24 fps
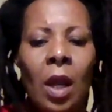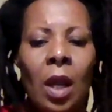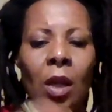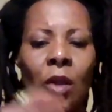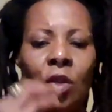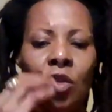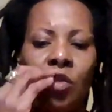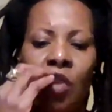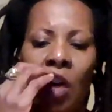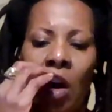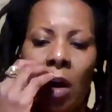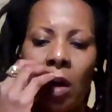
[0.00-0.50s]

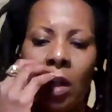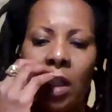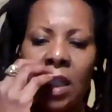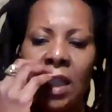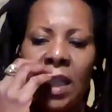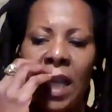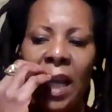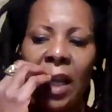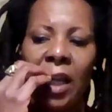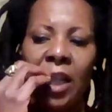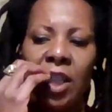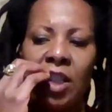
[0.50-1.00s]
Drugs,
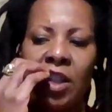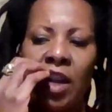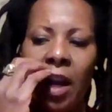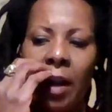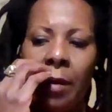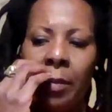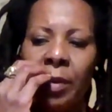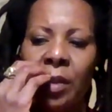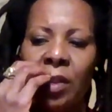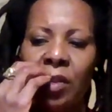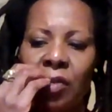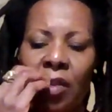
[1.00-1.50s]

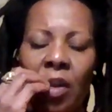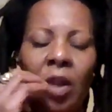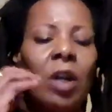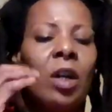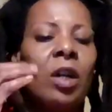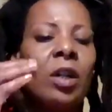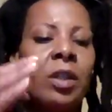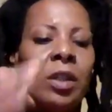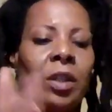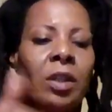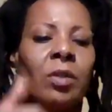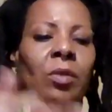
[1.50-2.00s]
psychotropic
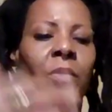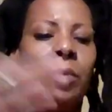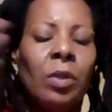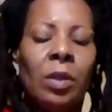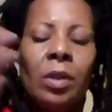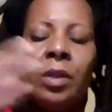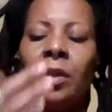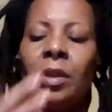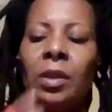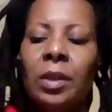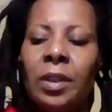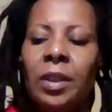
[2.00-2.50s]
drugs. Or,
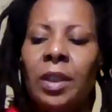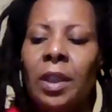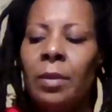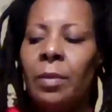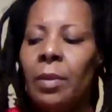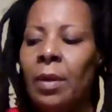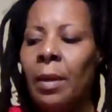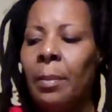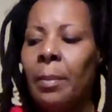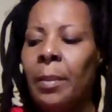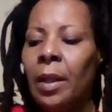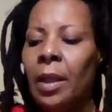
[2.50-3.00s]
see what
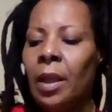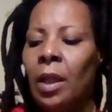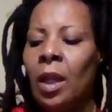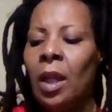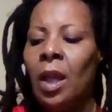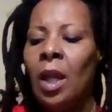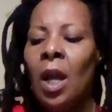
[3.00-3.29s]
I mean?